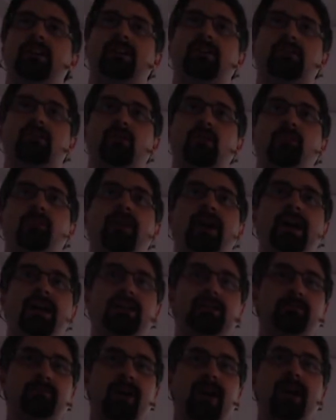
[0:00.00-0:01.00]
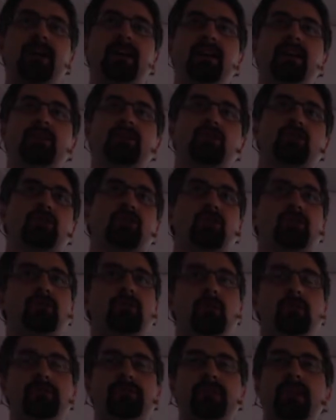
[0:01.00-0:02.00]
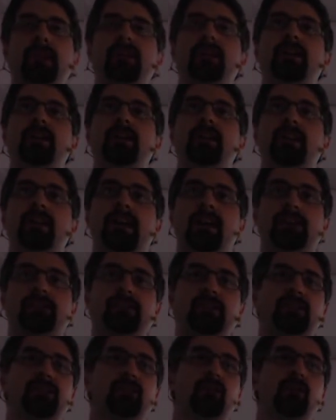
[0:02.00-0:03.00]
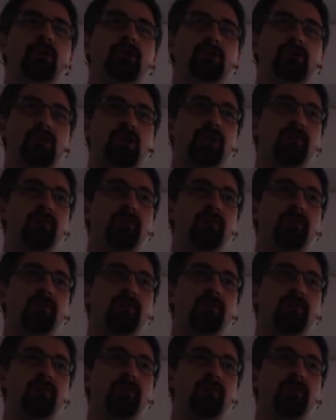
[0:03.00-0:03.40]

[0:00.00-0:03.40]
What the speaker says: a combined package containing Elasticsearch,